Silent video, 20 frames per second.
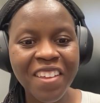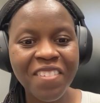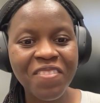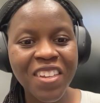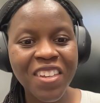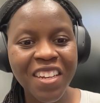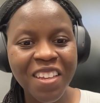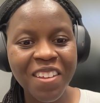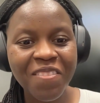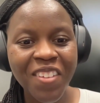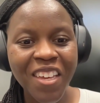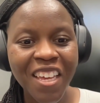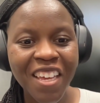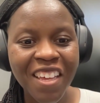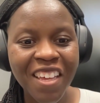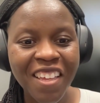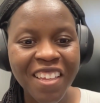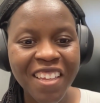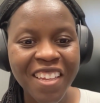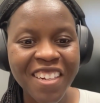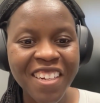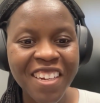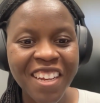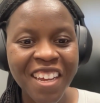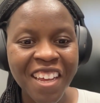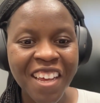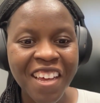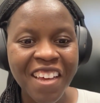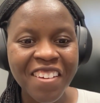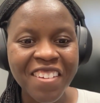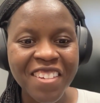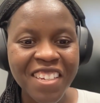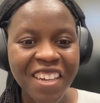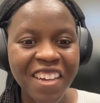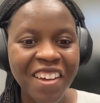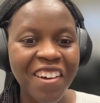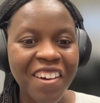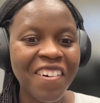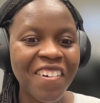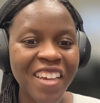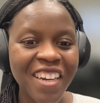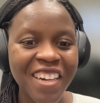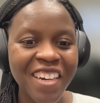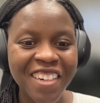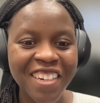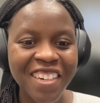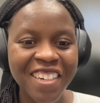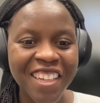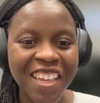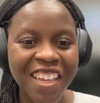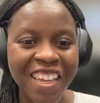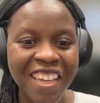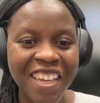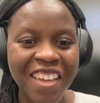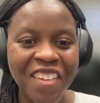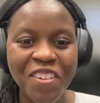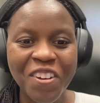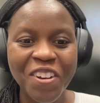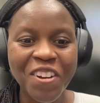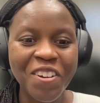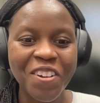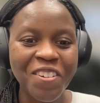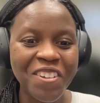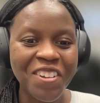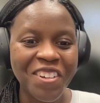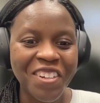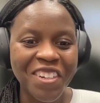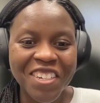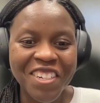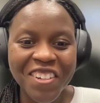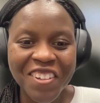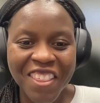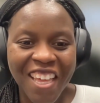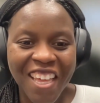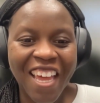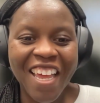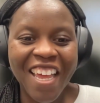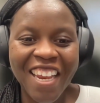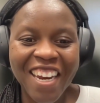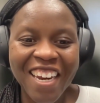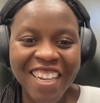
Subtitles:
him an email. And I was like, oh, I didn't like even know you could do that.